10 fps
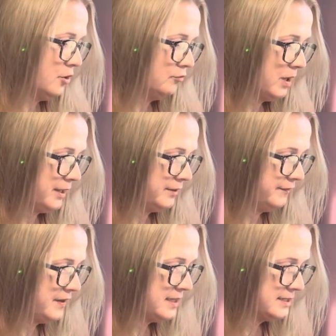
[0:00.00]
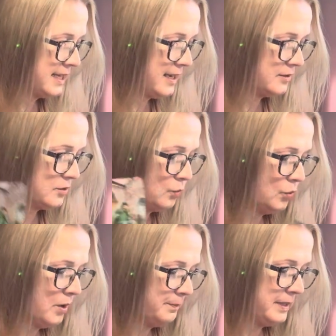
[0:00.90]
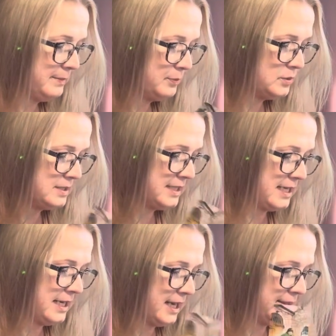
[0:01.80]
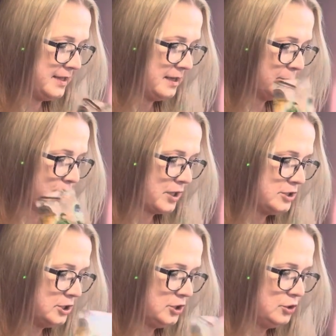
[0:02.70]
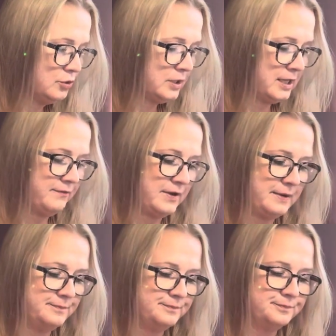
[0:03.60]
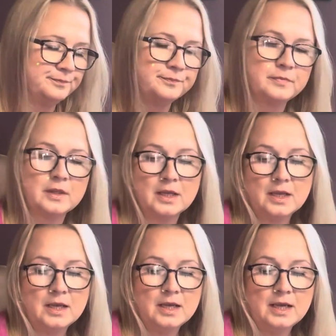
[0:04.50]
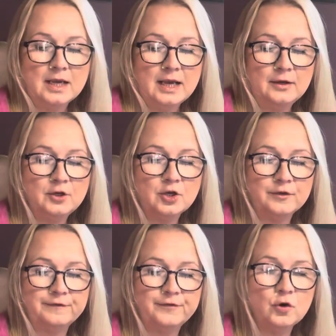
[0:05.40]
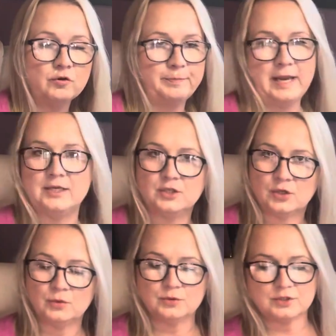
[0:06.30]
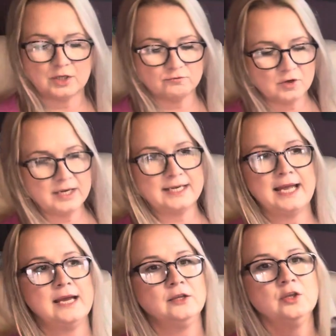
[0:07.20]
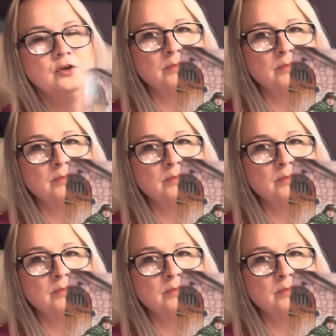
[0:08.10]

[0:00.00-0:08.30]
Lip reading: Right, the 1st house, what people see and the impression you're giving. And you've got the 4 of Pentacles. So right now, you